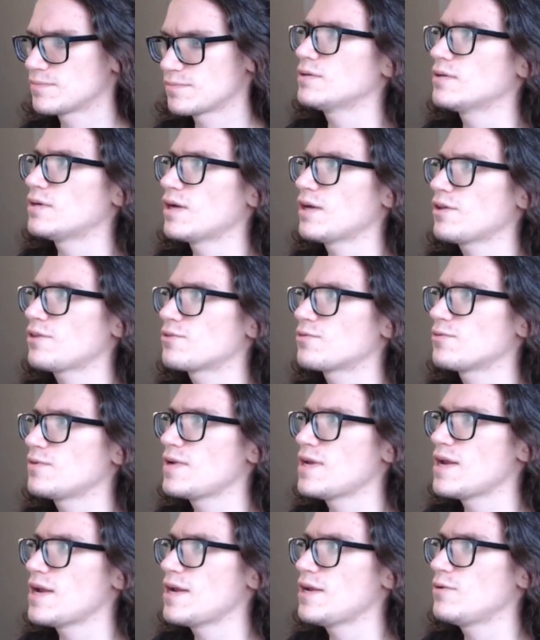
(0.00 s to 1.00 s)
i3
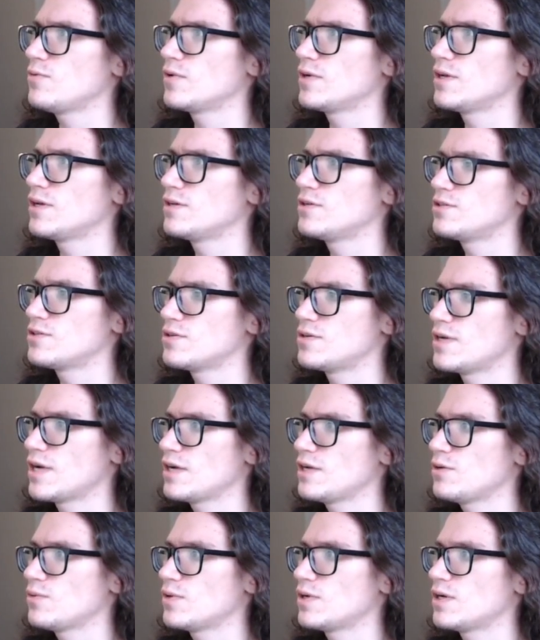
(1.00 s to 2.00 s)
8100,
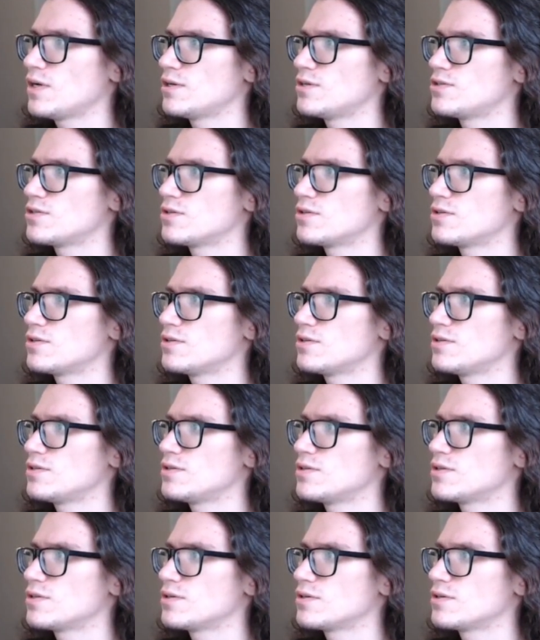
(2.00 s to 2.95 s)
9100,